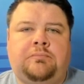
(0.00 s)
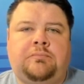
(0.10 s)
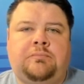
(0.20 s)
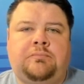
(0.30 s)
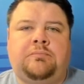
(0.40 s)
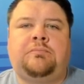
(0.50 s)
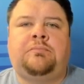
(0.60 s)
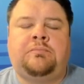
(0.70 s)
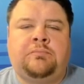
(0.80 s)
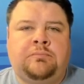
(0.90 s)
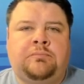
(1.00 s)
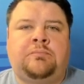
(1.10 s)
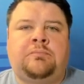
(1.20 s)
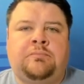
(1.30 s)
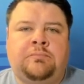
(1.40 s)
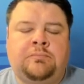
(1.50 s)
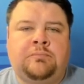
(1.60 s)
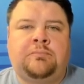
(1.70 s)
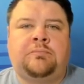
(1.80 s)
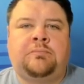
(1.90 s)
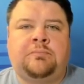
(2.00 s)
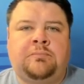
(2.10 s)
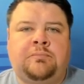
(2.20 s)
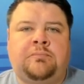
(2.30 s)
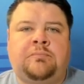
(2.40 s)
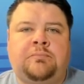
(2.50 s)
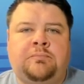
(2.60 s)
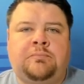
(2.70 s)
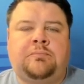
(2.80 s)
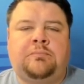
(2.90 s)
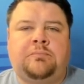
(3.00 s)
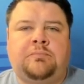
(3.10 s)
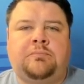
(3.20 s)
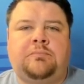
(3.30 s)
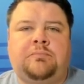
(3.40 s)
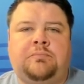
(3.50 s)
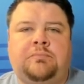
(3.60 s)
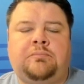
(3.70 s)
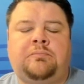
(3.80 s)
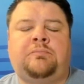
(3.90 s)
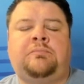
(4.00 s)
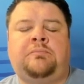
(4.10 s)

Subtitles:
This person isn't speaking.